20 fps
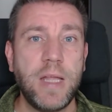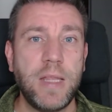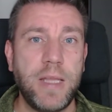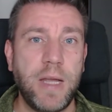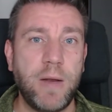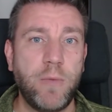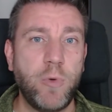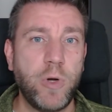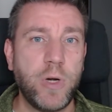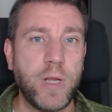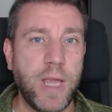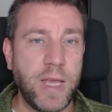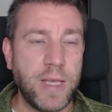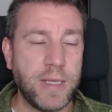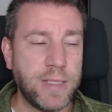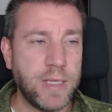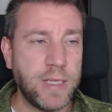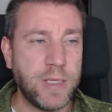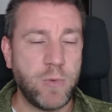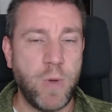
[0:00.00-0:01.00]
there were
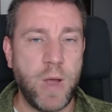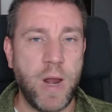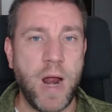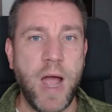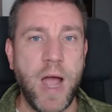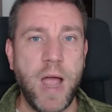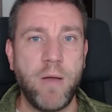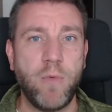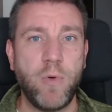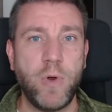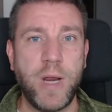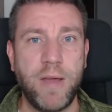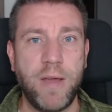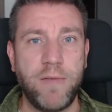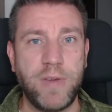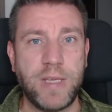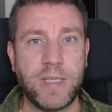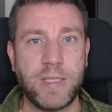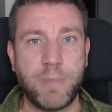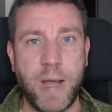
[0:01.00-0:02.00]
cases where I would
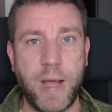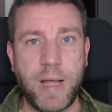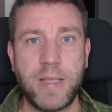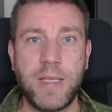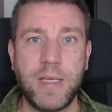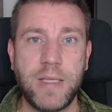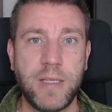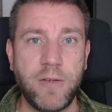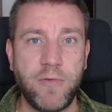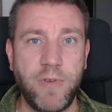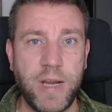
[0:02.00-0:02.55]
have expected the